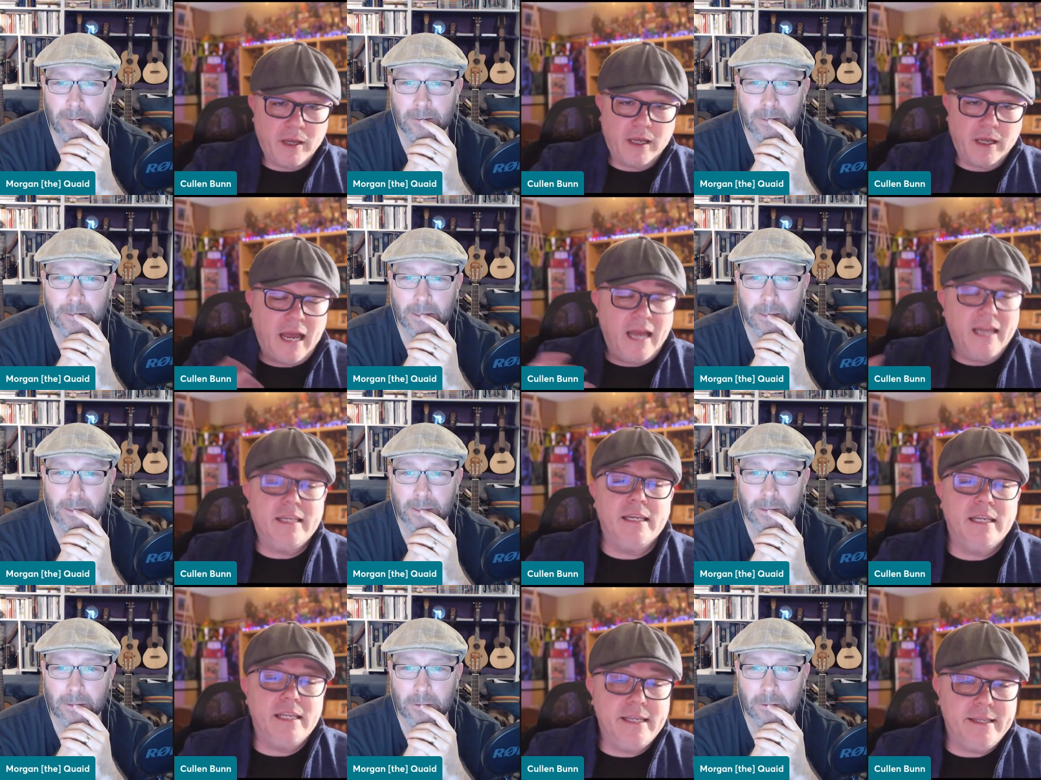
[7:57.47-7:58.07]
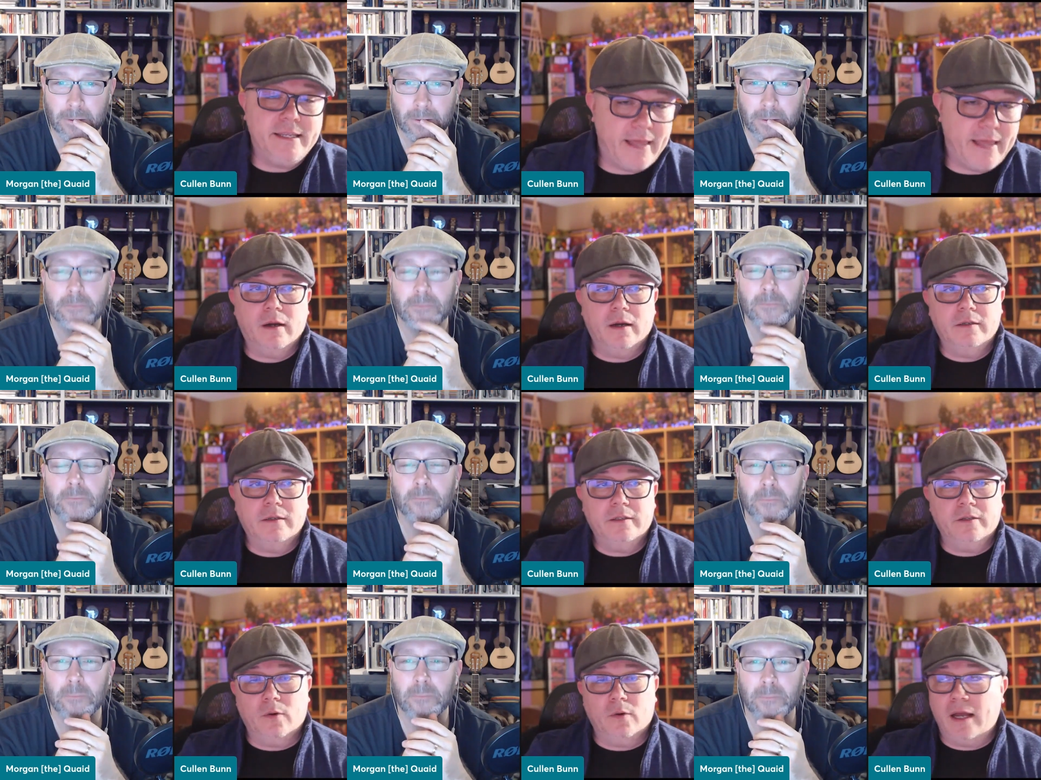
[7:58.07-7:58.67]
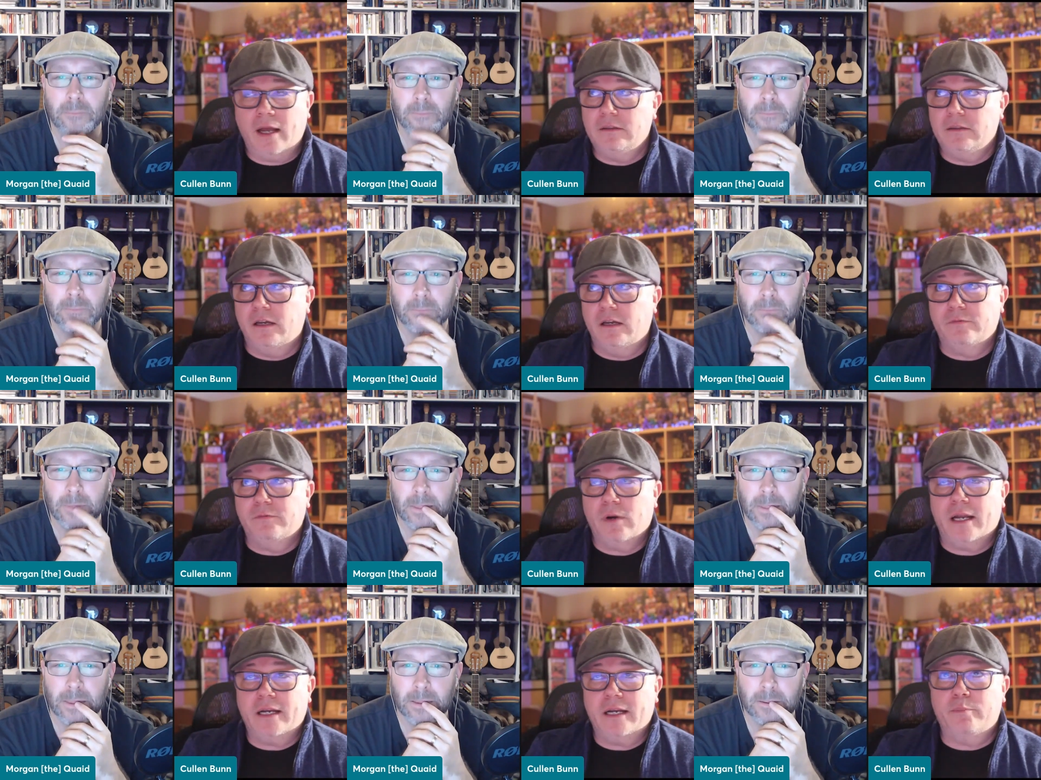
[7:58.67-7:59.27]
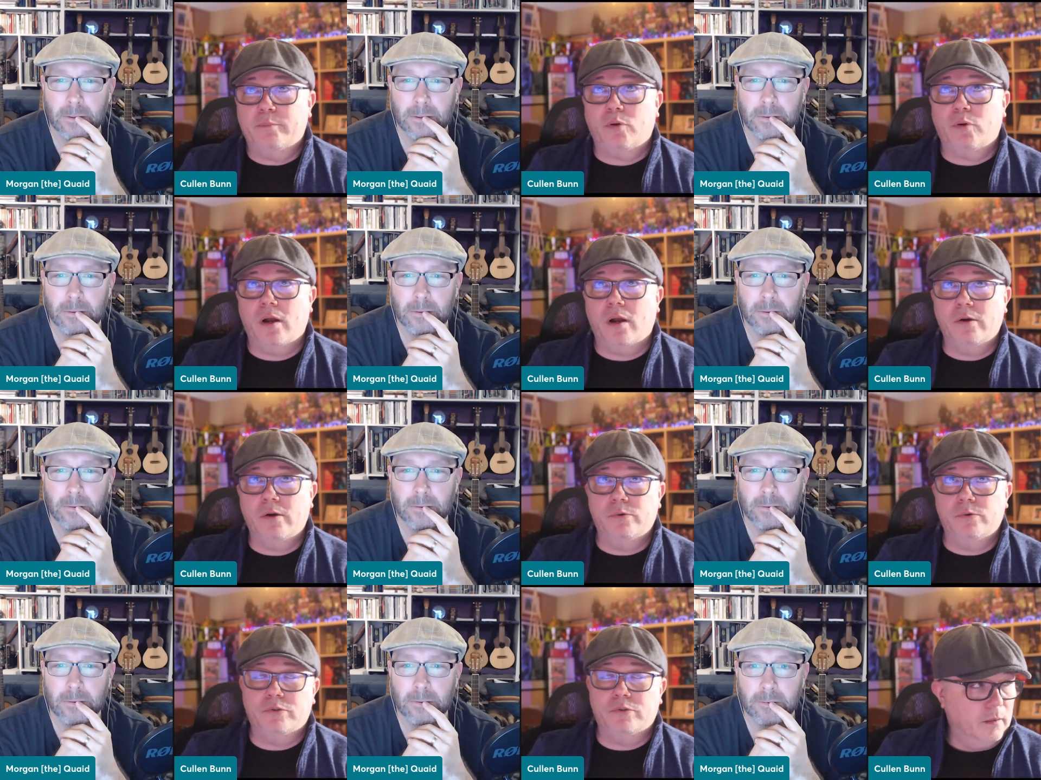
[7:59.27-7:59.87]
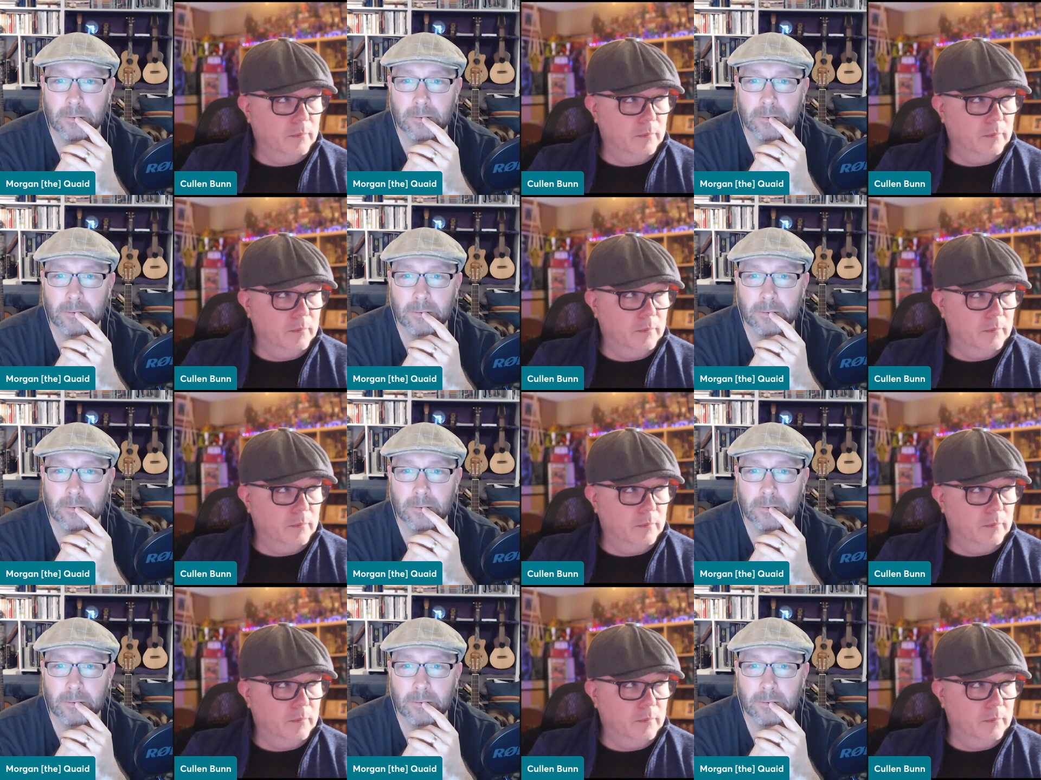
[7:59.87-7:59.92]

Speaker 1: it. I need that. You know, I love writing prose,